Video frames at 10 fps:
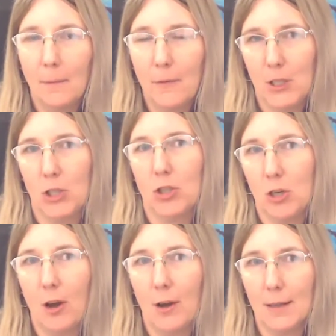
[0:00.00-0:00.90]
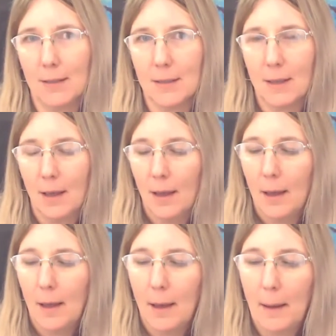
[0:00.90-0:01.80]
finish nice.
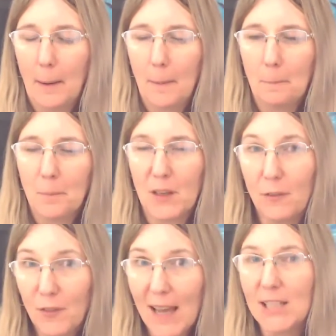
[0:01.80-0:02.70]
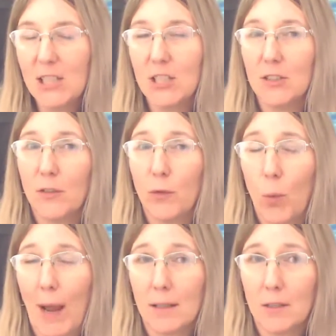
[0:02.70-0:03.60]
The advantages of
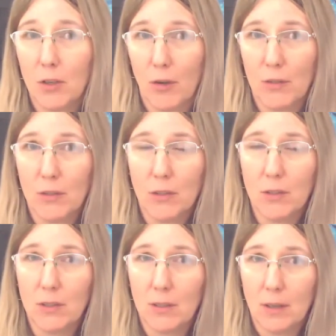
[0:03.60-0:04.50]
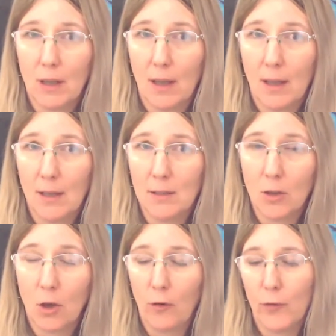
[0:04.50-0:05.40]
wax surfaces
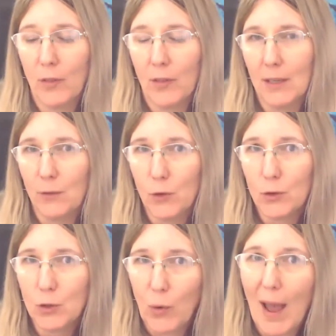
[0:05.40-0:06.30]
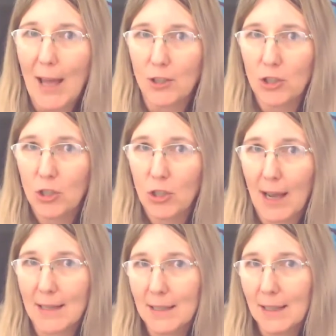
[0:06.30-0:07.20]
is often that if you scratch
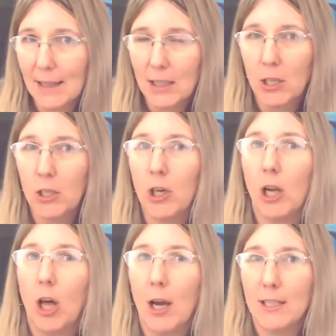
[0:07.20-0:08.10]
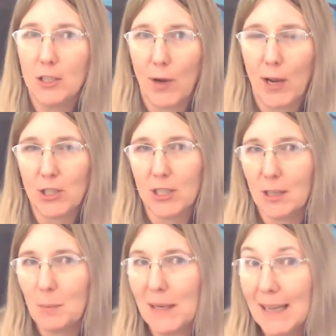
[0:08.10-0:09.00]
accidentally, you know, light scratches
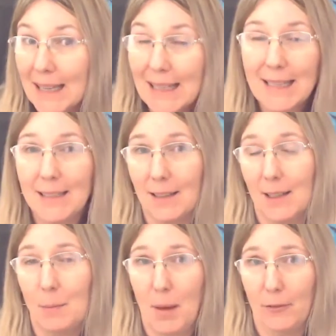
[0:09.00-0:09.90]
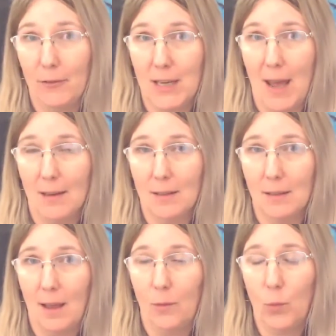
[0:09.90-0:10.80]
can be easily buffed out
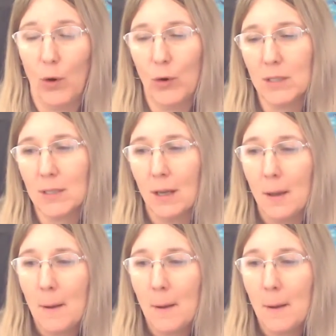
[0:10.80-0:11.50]
and that, whereas